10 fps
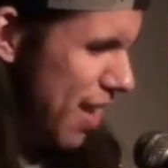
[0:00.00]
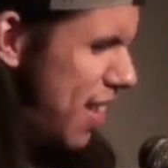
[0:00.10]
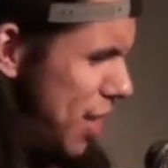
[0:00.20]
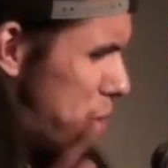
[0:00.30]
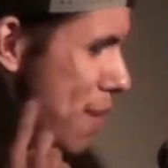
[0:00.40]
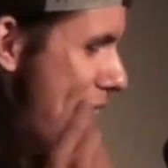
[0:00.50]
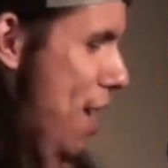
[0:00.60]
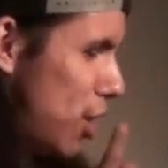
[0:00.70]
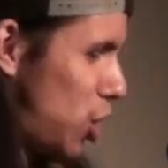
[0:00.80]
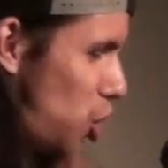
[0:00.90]
teach me
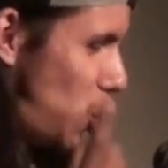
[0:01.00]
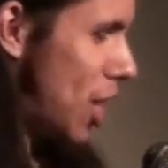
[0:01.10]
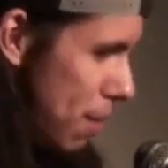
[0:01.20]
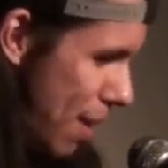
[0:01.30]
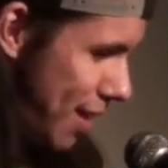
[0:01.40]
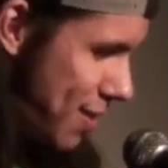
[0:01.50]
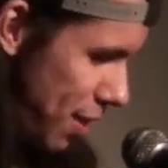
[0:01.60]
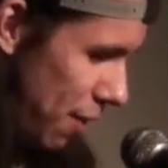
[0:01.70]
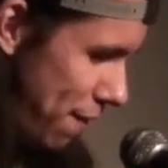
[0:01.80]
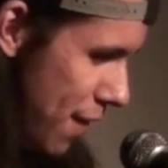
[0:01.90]
how to shit
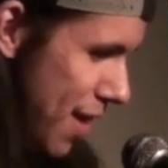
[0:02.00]
myself,